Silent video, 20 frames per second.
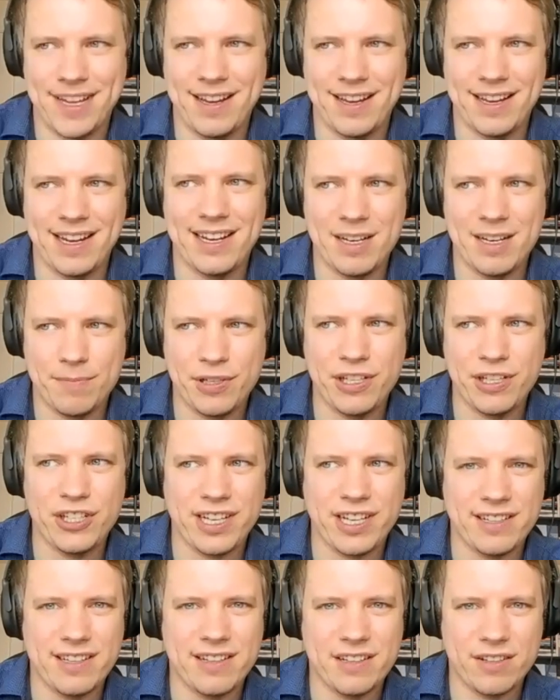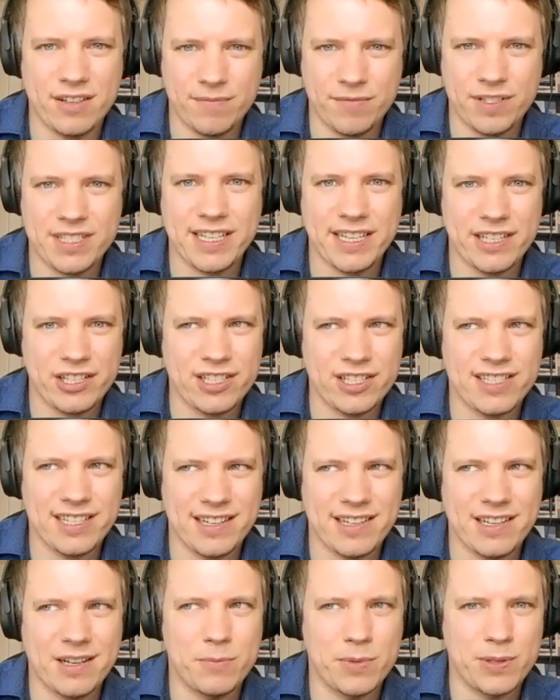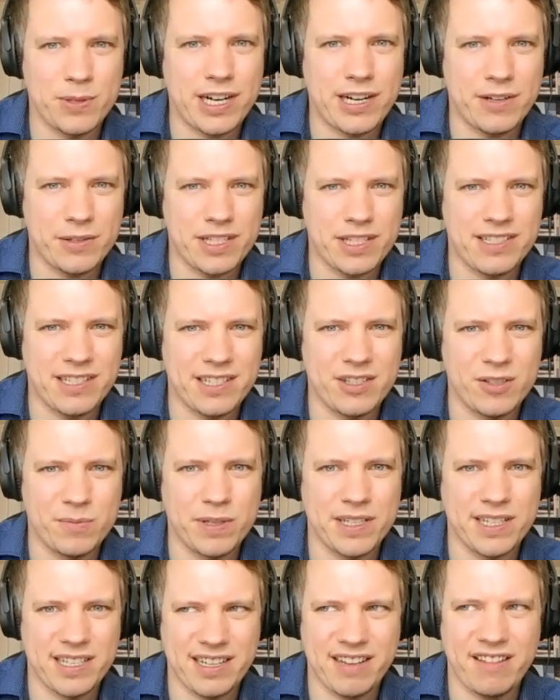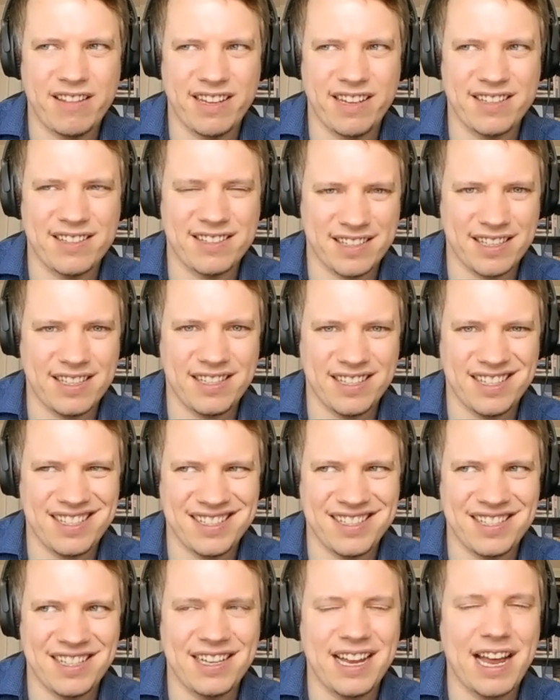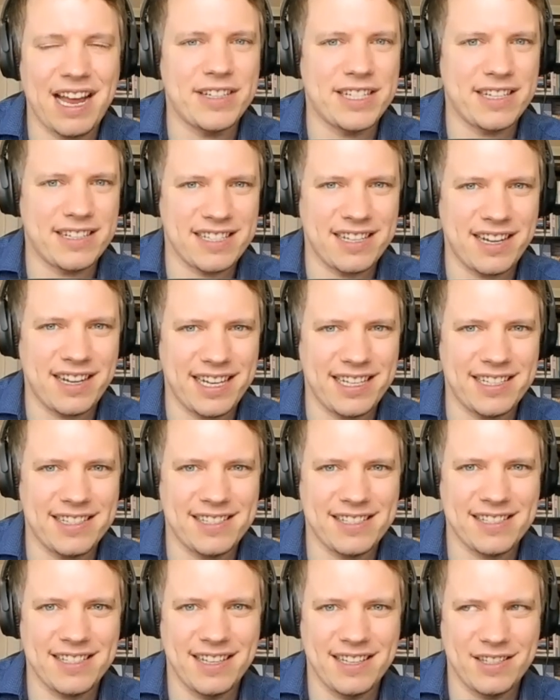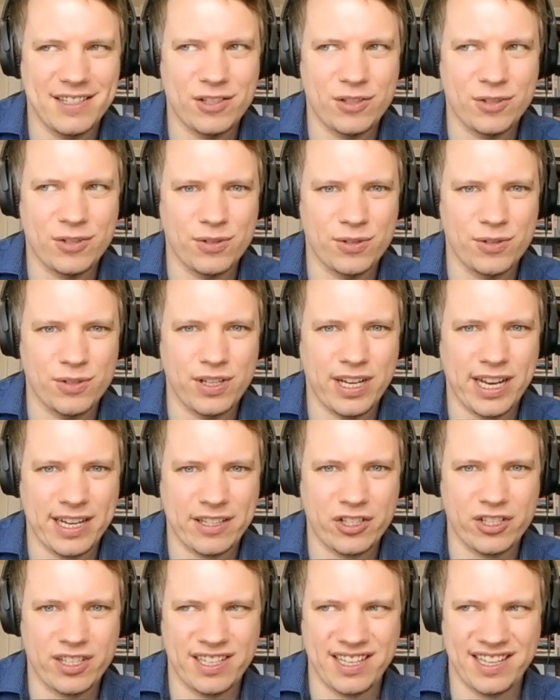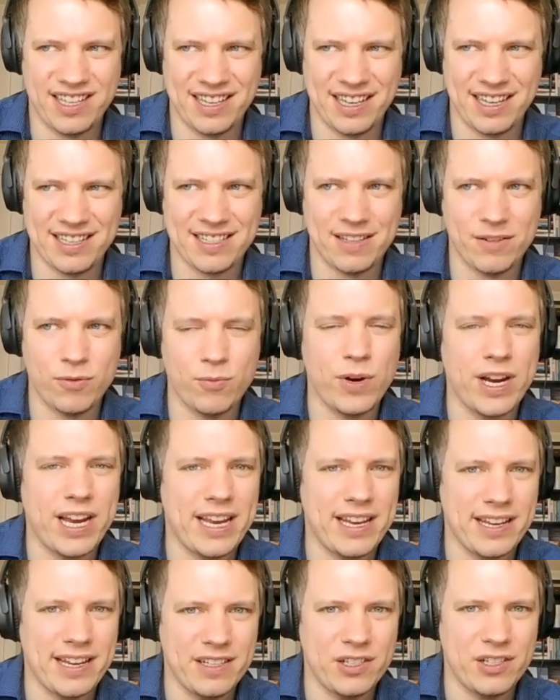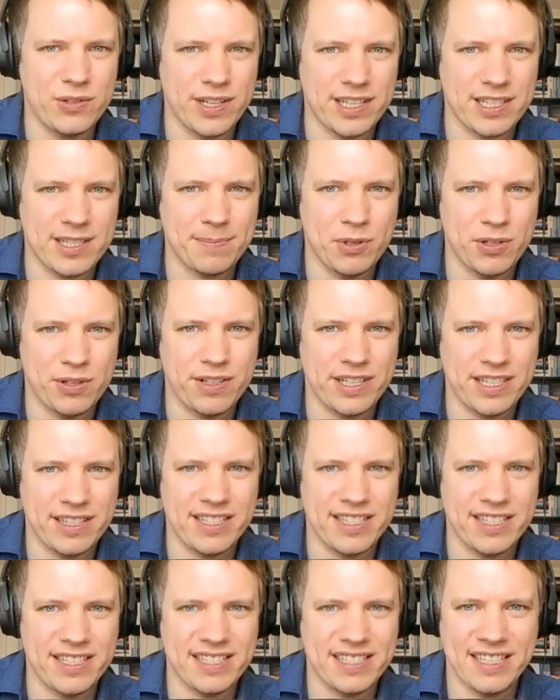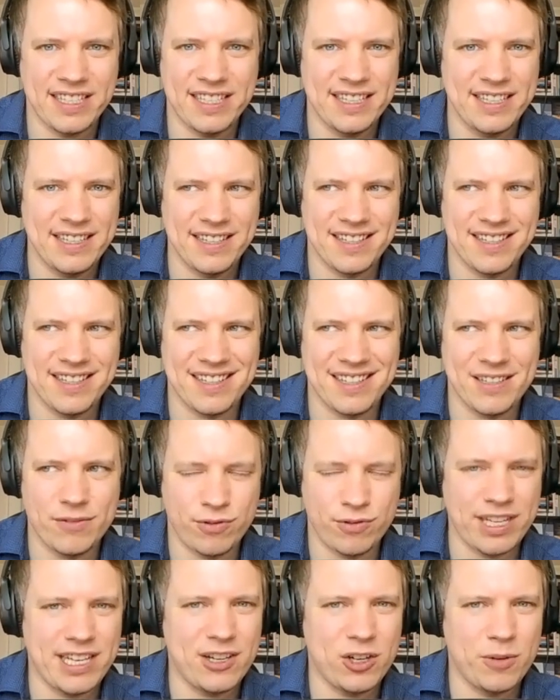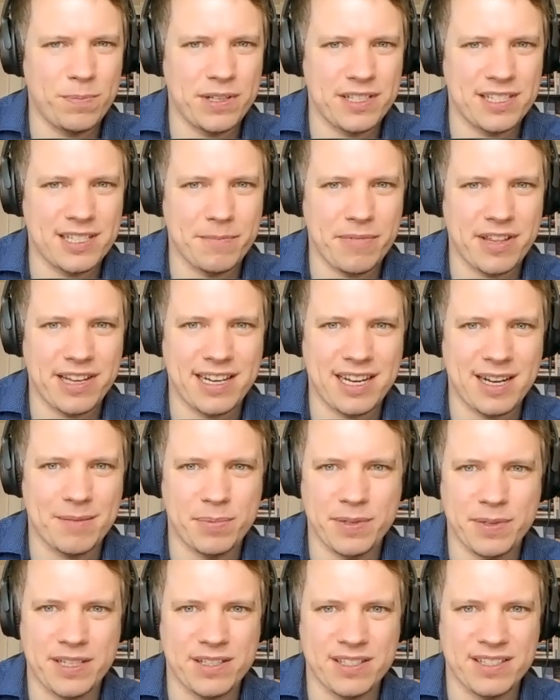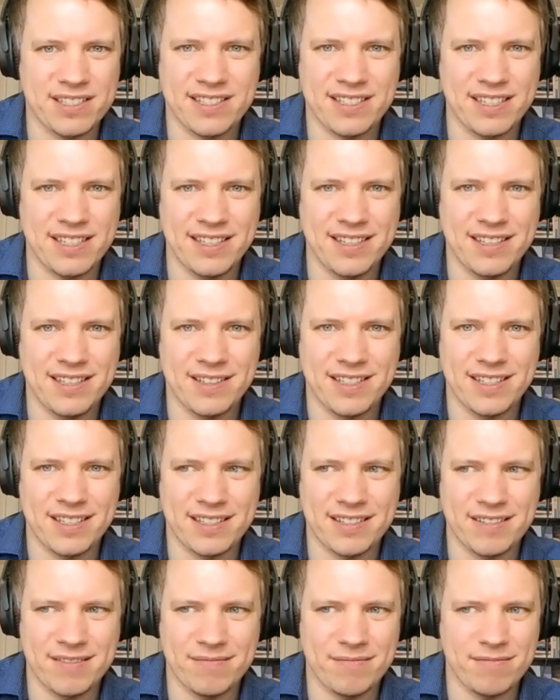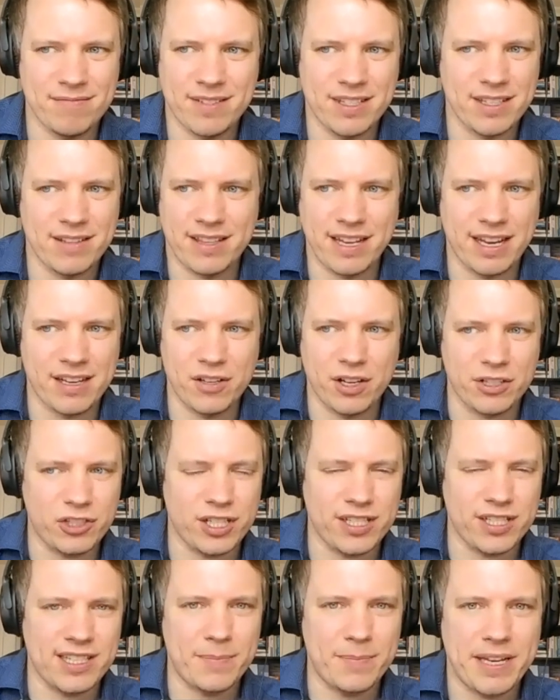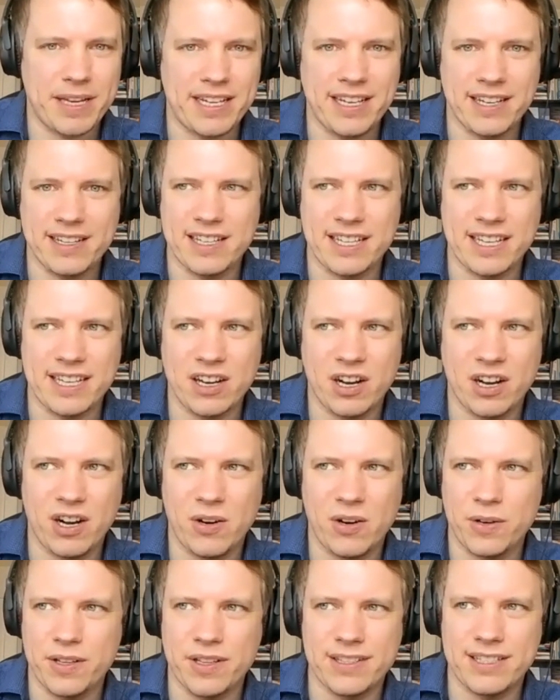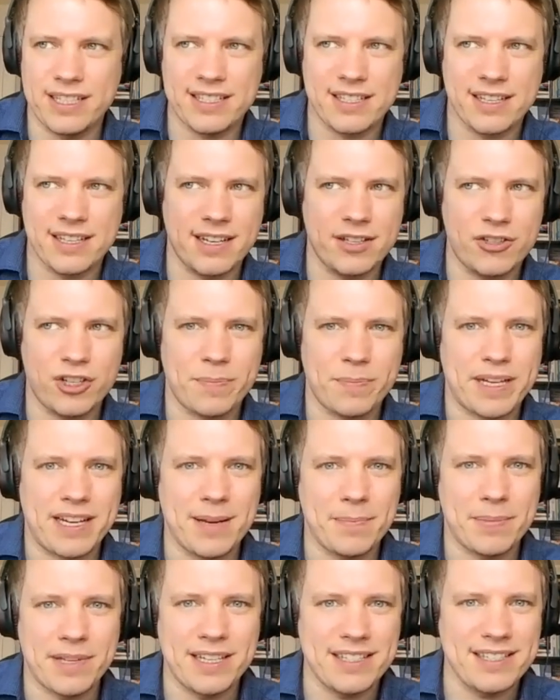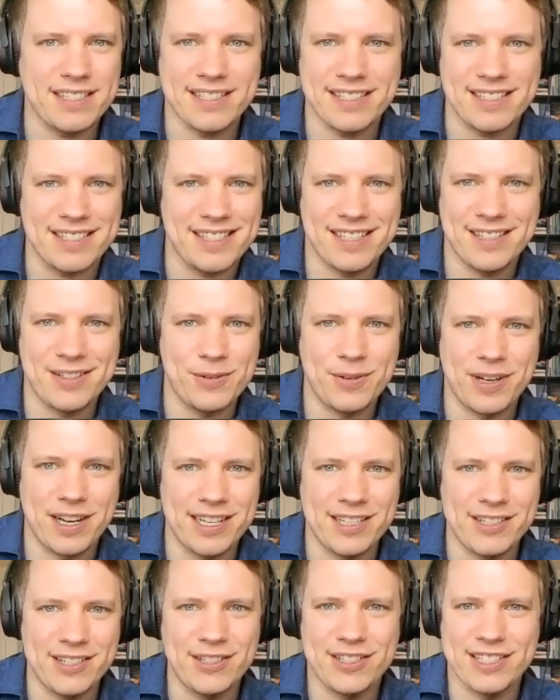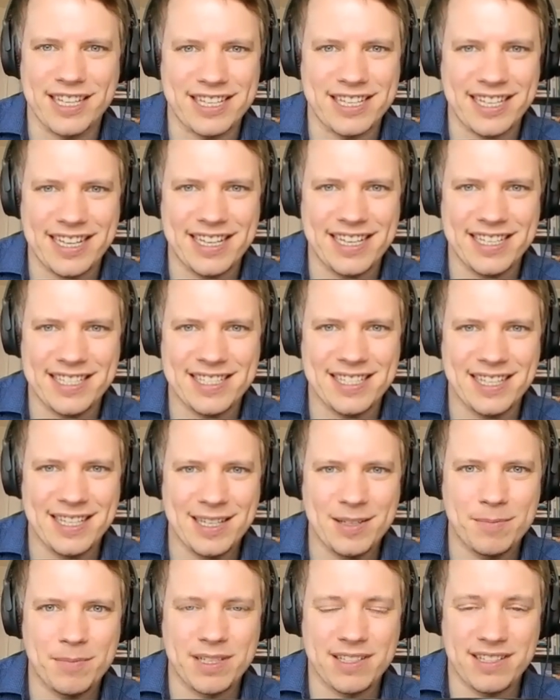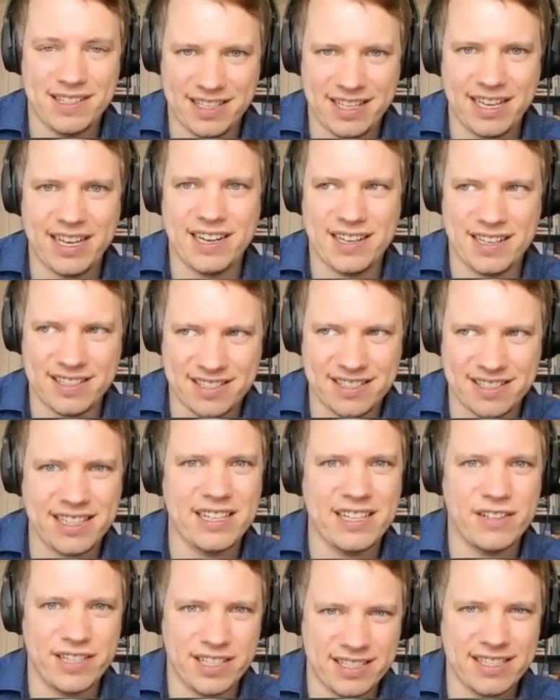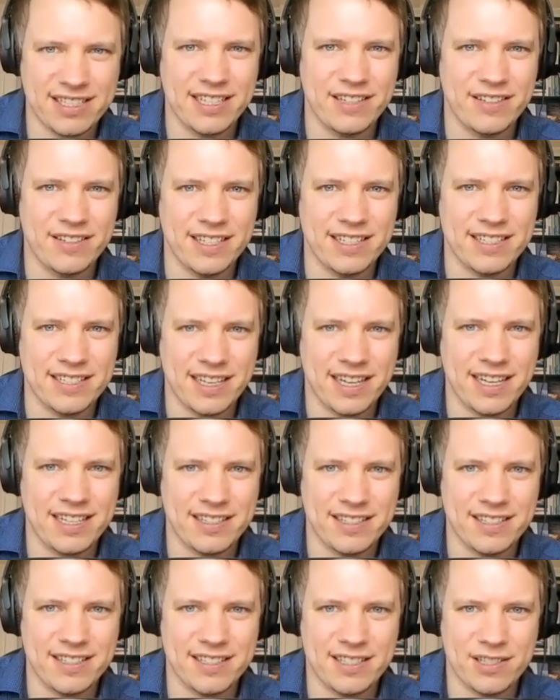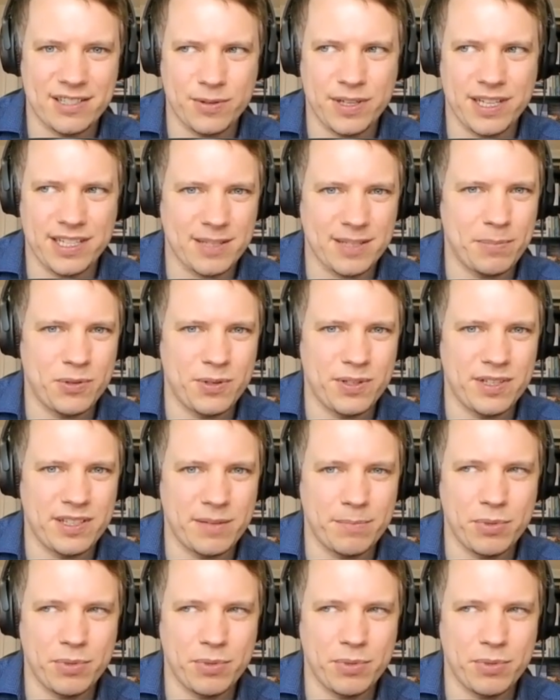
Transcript: Yeah, and I appreciate that the conversations are now more out in the open, and I think uh, the having the science to actually as a way into exploring this uh, really opens something up because uh, they're not just immediately oh these are tripping hippies uh, who are into psychedelics but they are serious serious scientists who explore the